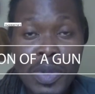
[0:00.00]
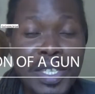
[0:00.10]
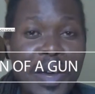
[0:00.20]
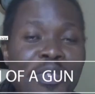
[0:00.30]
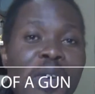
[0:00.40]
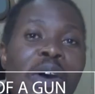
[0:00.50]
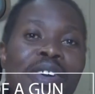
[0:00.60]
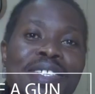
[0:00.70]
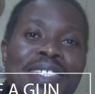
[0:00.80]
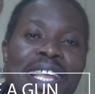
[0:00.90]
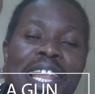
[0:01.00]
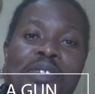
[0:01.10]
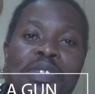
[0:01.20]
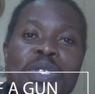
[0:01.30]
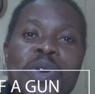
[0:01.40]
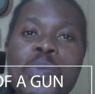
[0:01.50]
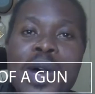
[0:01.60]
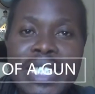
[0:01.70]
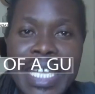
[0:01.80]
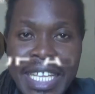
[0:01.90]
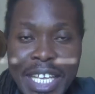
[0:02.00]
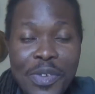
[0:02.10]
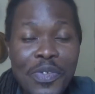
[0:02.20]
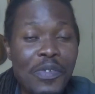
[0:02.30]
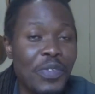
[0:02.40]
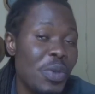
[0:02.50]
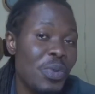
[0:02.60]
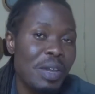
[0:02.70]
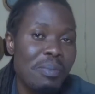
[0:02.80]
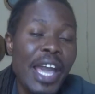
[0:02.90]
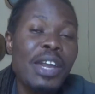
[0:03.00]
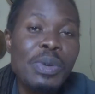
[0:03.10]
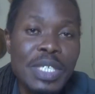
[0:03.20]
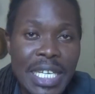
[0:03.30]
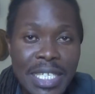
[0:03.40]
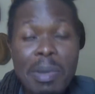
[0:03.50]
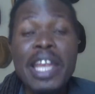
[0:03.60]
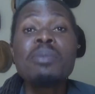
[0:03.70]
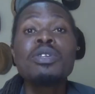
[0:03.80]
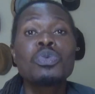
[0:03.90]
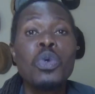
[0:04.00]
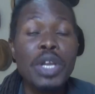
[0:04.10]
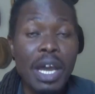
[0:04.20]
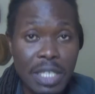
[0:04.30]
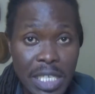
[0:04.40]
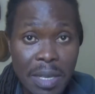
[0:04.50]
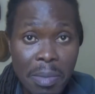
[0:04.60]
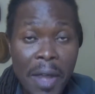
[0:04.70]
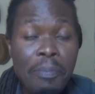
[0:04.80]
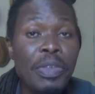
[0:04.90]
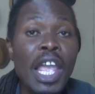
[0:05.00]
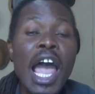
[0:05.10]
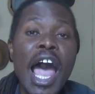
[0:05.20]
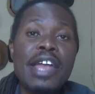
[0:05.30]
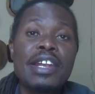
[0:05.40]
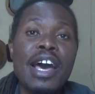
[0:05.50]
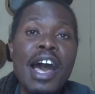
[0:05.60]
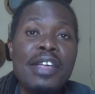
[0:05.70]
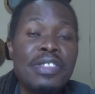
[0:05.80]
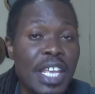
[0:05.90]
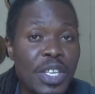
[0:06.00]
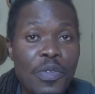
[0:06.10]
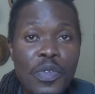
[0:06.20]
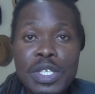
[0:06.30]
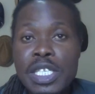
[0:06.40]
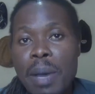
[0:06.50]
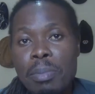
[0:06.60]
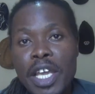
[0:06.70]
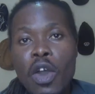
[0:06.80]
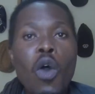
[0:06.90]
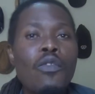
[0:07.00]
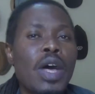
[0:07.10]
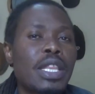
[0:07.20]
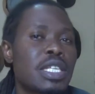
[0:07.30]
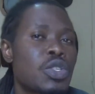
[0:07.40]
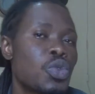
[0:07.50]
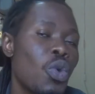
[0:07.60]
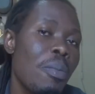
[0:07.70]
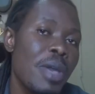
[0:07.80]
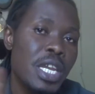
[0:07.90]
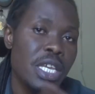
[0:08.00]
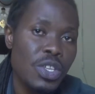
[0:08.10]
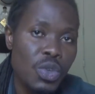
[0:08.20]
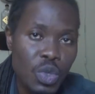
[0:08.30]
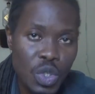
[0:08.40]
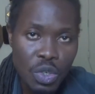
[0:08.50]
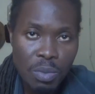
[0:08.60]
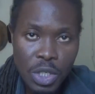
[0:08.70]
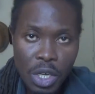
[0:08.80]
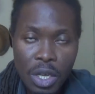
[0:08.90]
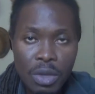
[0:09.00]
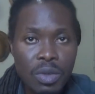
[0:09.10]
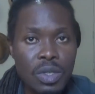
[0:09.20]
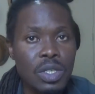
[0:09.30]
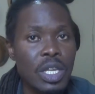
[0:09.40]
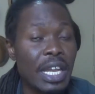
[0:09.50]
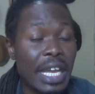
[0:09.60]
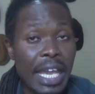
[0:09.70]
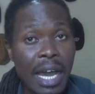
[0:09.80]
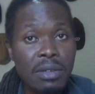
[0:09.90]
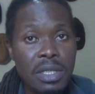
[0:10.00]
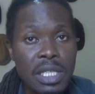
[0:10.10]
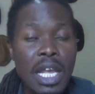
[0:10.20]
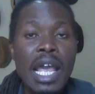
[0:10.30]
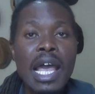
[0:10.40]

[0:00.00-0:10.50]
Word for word: What's up folks? I love you so much and thank you for viewing my content. My name is Ronald Siima and uh, thank you for stumbling over the so many YouTube channels and accounts